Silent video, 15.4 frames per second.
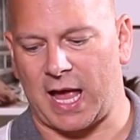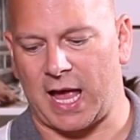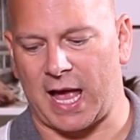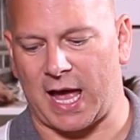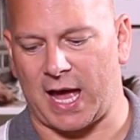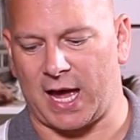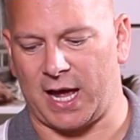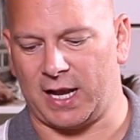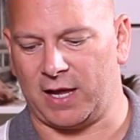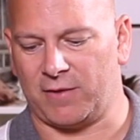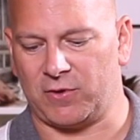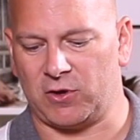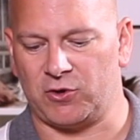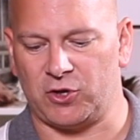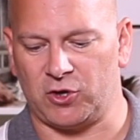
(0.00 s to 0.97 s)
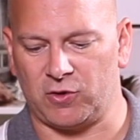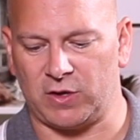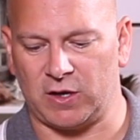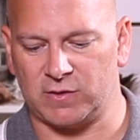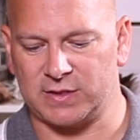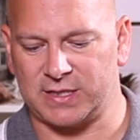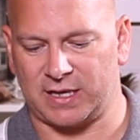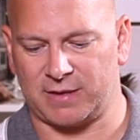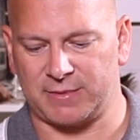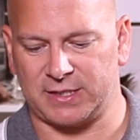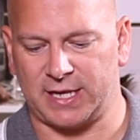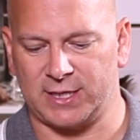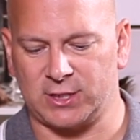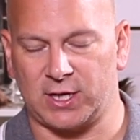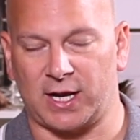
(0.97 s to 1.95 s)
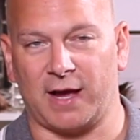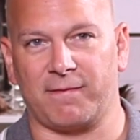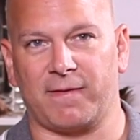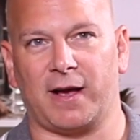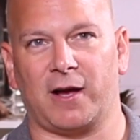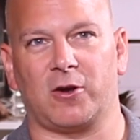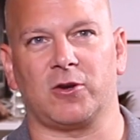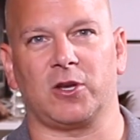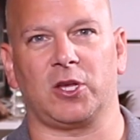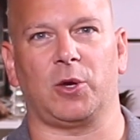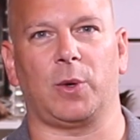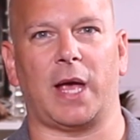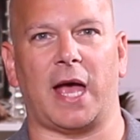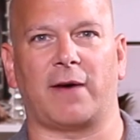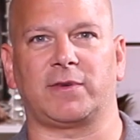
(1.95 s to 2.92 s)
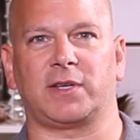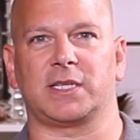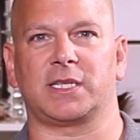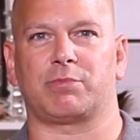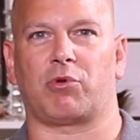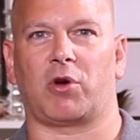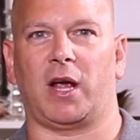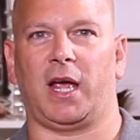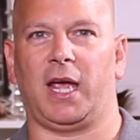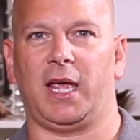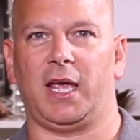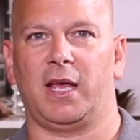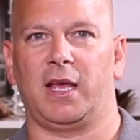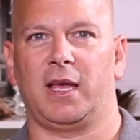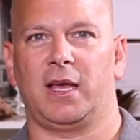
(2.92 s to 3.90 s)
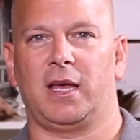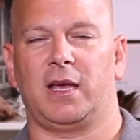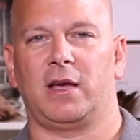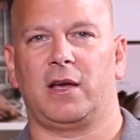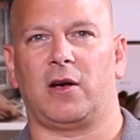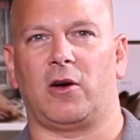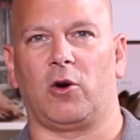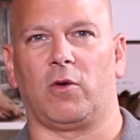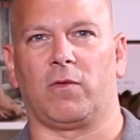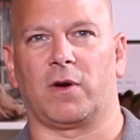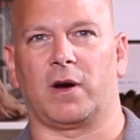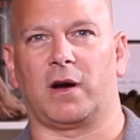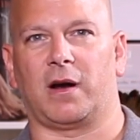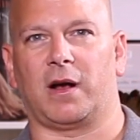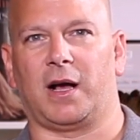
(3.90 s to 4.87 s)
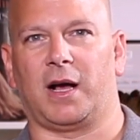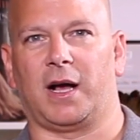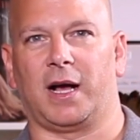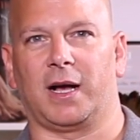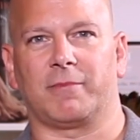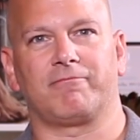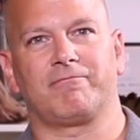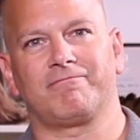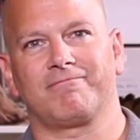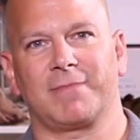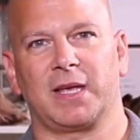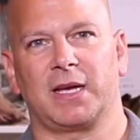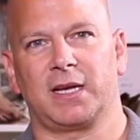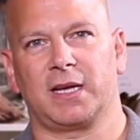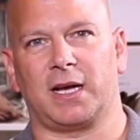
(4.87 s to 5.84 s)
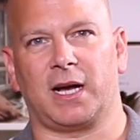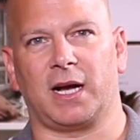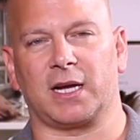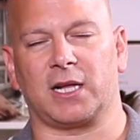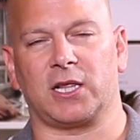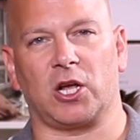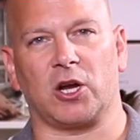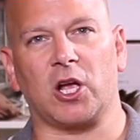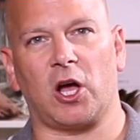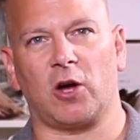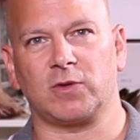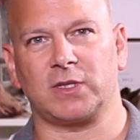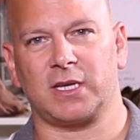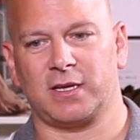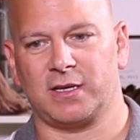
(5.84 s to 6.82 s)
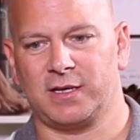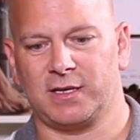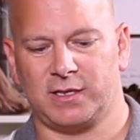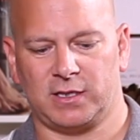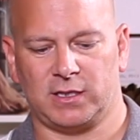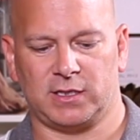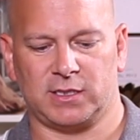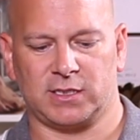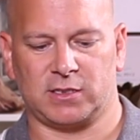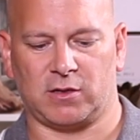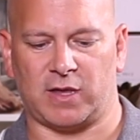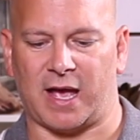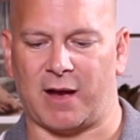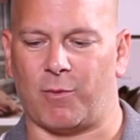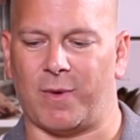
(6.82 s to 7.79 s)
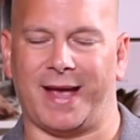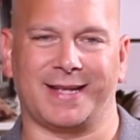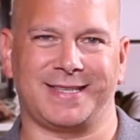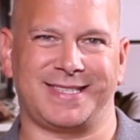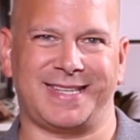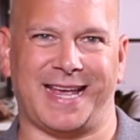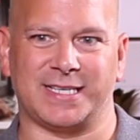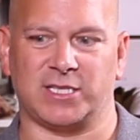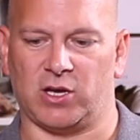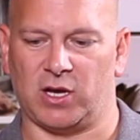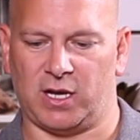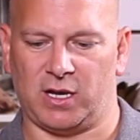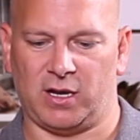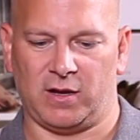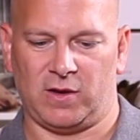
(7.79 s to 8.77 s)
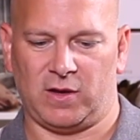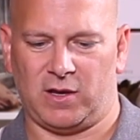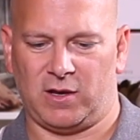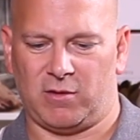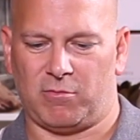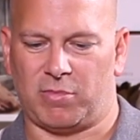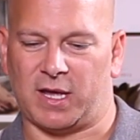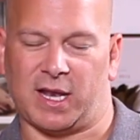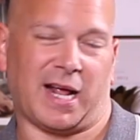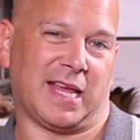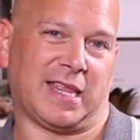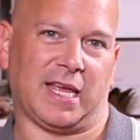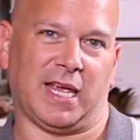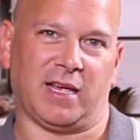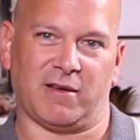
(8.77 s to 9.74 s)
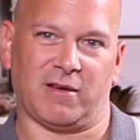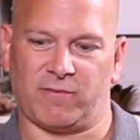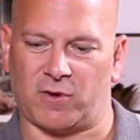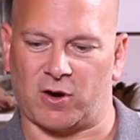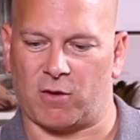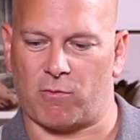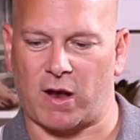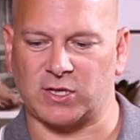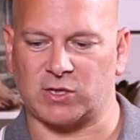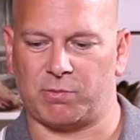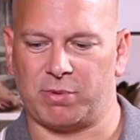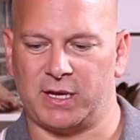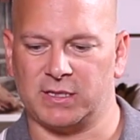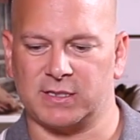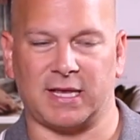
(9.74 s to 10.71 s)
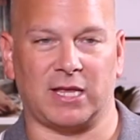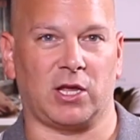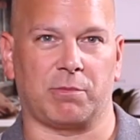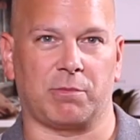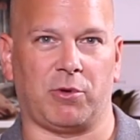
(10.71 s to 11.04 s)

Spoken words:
And if you do use the imitation I found, you have to spray over a clear coat so that way it stays good. But I think for a rental piece, they look